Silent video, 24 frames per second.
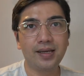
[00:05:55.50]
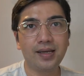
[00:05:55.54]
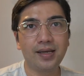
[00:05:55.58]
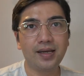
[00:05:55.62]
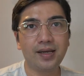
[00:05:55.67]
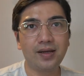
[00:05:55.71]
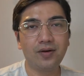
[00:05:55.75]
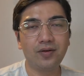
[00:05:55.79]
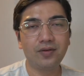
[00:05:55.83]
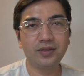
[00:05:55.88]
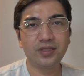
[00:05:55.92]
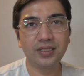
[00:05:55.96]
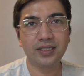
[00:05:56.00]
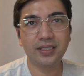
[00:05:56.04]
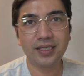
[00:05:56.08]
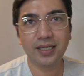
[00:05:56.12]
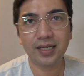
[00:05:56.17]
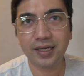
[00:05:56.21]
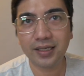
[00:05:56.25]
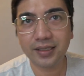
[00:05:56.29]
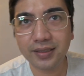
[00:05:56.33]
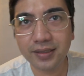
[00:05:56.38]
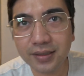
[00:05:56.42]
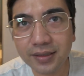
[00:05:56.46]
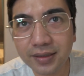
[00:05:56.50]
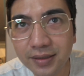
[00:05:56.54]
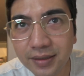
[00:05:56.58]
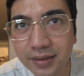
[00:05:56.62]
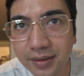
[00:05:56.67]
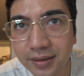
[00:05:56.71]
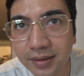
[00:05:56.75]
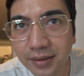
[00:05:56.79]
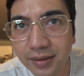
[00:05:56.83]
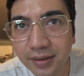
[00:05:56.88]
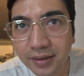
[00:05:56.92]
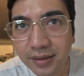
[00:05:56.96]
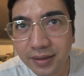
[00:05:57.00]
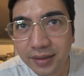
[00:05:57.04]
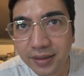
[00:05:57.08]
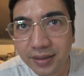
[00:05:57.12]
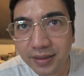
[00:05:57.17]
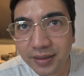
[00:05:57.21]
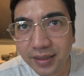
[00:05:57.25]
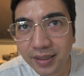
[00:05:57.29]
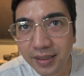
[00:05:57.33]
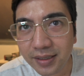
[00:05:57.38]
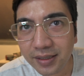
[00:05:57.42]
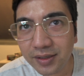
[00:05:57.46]
How is it, guys?
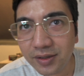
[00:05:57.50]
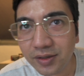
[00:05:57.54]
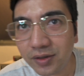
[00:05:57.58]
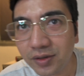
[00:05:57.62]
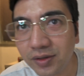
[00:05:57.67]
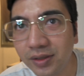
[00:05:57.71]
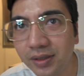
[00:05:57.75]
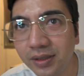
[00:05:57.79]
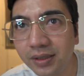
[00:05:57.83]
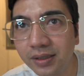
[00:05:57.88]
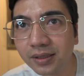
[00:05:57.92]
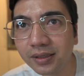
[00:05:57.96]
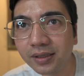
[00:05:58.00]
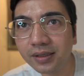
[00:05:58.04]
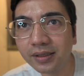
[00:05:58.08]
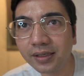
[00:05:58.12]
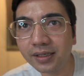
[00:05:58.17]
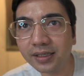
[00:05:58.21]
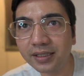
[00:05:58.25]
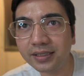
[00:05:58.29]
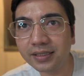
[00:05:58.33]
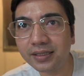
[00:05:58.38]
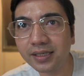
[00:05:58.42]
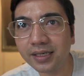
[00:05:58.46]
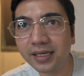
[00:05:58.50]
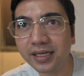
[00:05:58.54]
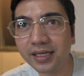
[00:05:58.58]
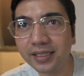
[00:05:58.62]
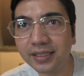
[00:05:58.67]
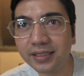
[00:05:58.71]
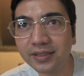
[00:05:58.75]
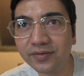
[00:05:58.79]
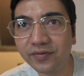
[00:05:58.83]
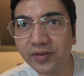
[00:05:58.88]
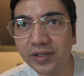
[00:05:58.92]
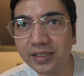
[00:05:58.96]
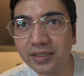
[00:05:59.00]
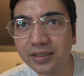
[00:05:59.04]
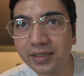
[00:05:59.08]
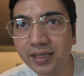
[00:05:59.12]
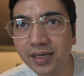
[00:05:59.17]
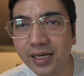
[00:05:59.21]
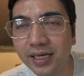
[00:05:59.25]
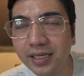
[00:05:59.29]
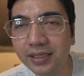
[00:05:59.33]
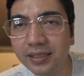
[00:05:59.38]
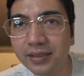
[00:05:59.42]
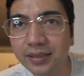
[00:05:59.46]
Is it any good at the sides, face and
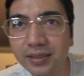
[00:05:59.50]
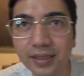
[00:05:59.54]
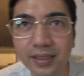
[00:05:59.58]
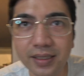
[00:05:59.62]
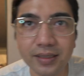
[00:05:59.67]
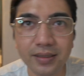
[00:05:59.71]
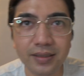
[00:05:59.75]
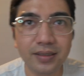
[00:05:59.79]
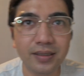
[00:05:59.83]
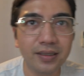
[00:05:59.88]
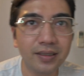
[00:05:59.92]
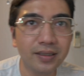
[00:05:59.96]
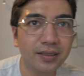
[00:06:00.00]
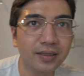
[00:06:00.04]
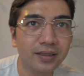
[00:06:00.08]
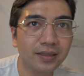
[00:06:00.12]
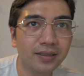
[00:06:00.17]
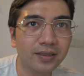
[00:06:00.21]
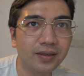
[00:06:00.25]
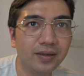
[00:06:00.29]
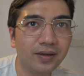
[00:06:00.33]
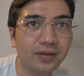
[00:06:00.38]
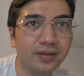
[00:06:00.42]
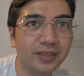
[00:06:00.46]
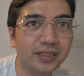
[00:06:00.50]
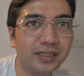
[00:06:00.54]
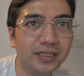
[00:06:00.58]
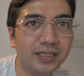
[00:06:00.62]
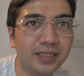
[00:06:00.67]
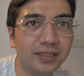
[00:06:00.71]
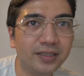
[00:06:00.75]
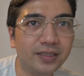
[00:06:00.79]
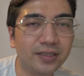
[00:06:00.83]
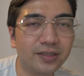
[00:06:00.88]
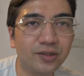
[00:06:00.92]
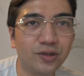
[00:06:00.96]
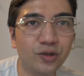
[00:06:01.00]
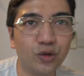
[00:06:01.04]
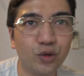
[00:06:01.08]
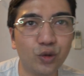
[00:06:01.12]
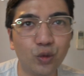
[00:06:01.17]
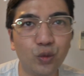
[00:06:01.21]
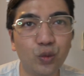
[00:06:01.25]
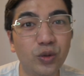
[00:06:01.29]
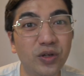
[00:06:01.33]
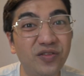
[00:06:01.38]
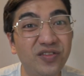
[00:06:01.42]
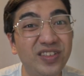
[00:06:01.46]
eye detect on the
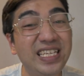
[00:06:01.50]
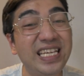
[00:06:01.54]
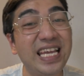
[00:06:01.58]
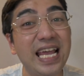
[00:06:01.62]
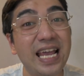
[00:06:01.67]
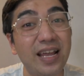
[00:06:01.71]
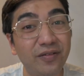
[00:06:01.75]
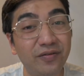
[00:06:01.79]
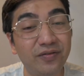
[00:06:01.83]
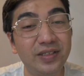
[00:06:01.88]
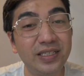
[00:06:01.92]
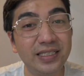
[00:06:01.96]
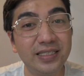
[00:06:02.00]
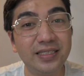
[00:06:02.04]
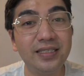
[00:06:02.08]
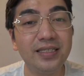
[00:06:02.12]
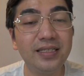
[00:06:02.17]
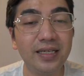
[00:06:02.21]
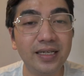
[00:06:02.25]
Z6II with the FTZ